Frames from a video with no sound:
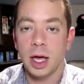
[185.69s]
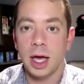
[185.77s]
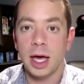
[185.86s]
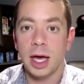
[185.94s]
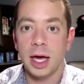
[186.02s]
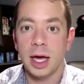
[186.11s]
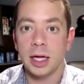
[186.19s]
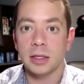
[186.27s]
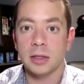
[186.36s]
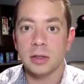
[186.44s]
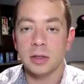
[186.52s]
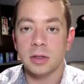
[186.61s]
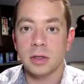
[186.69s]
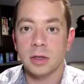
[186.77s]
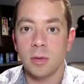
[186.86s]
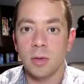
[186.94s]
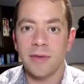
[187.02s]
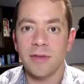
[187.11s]
And
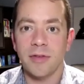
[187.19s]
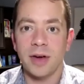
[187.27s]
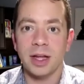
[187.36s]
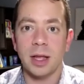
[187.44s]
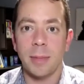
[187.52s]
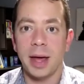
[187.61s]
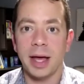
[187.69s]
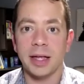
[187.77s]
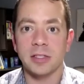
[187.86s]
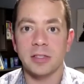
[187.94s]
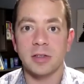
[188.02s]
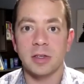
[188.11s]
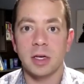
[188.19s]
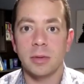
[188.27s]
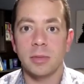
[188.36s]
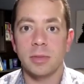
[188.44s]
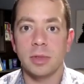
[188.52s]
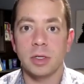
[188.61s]
we have to find that balance
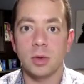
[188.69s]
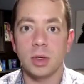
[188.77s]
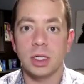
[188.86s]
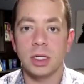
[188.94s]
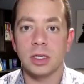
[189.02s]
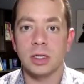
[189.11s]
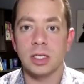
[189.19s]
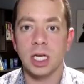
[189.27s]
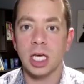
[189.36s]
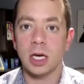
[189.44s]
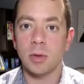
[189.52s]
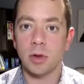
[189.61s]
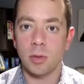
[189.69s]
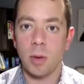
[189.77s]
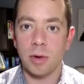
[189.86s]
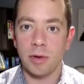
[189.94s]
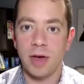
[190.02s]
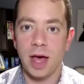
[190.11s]
between sticking with what
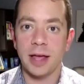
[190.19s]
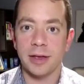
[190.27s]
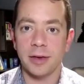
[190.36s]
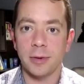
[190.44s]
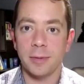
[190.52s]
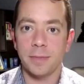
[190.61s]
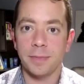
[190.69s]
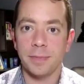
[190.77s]
we value